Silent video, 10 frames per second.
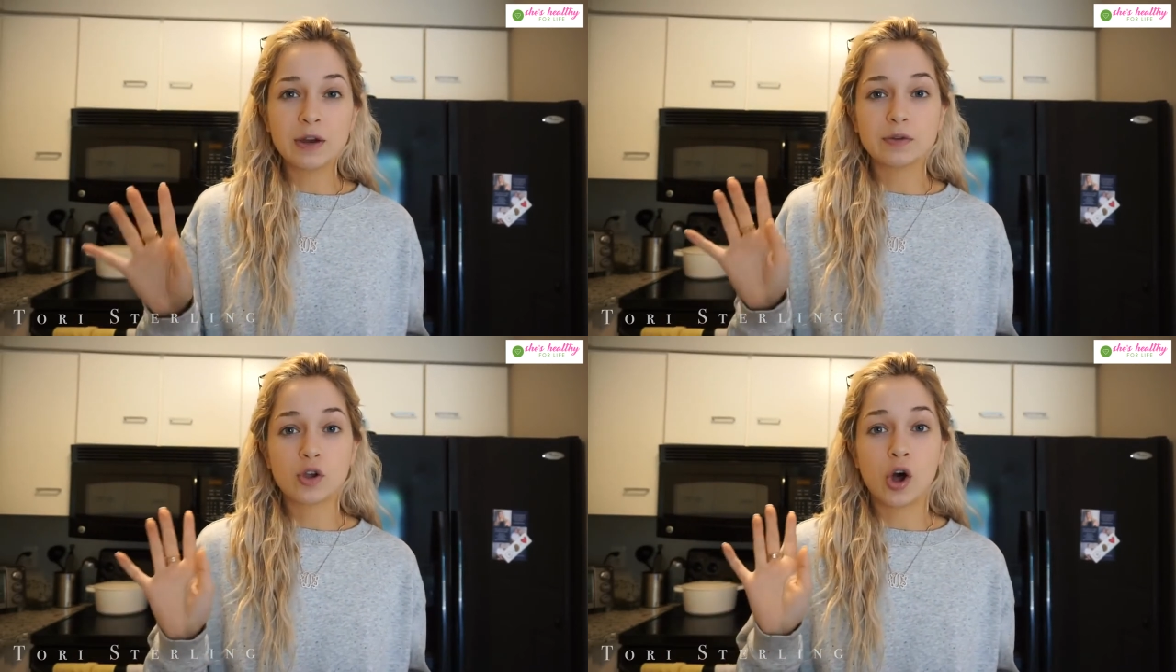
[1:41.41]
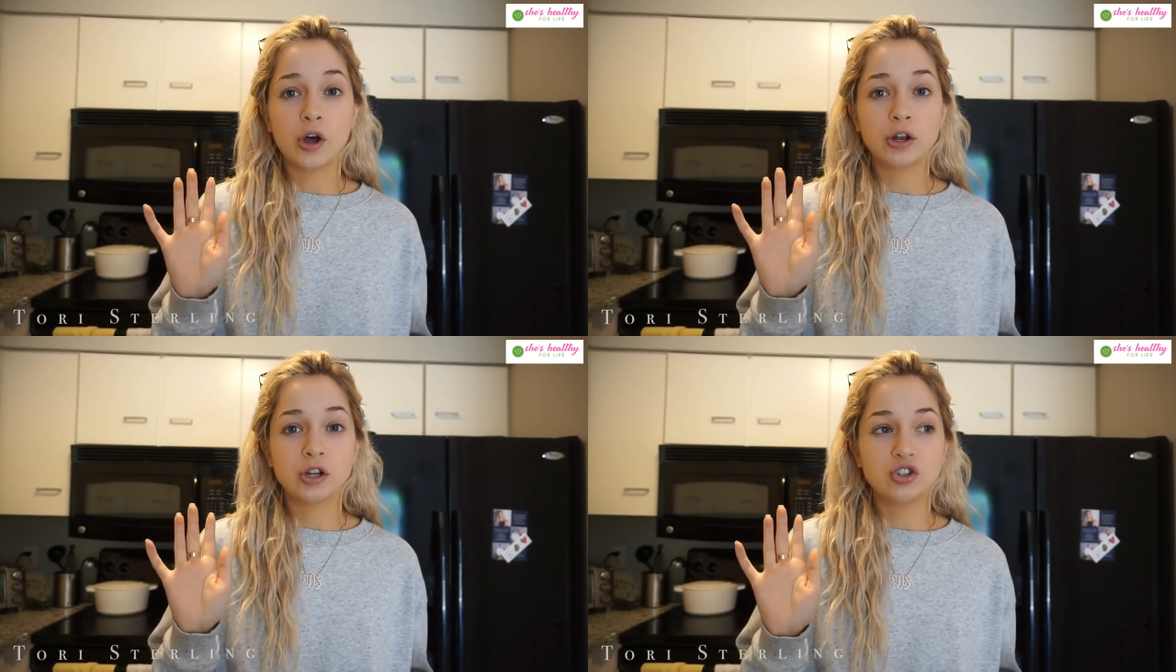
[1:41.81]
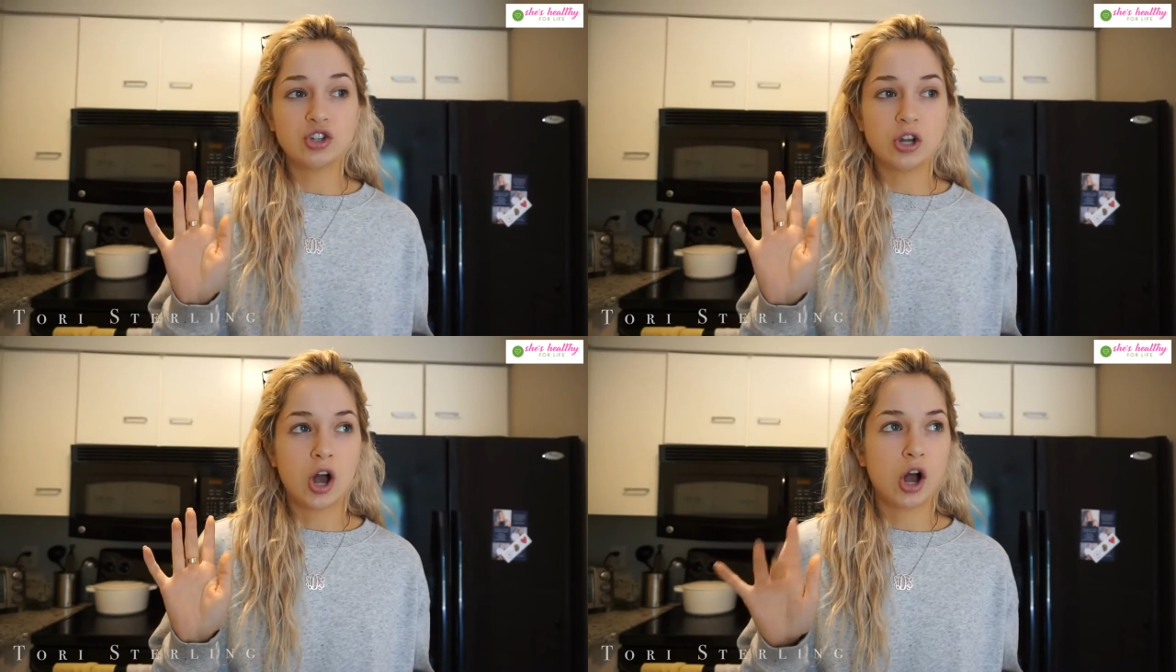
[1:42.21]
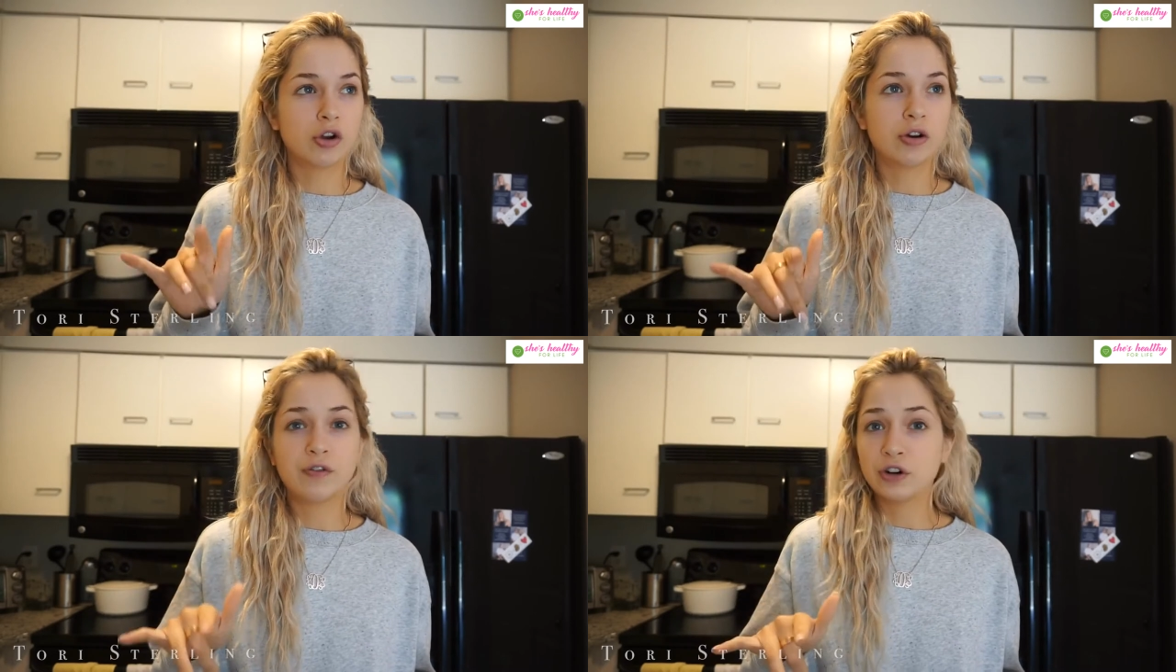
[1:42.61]
It was called
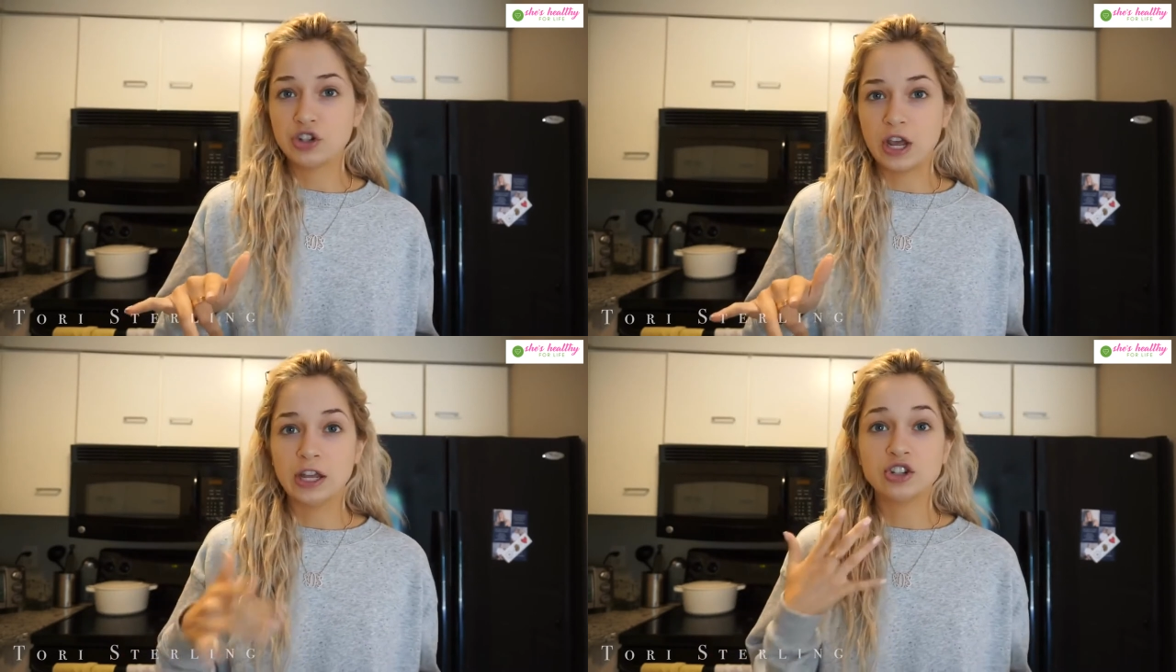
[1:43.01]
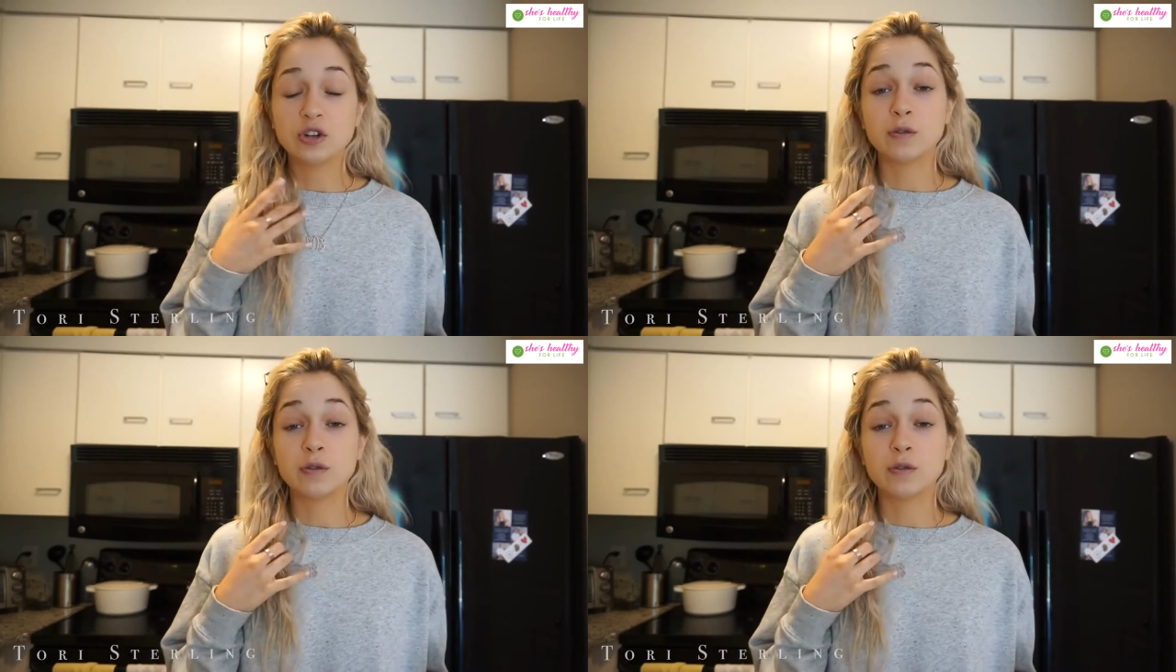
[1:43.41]
Hungry for Change.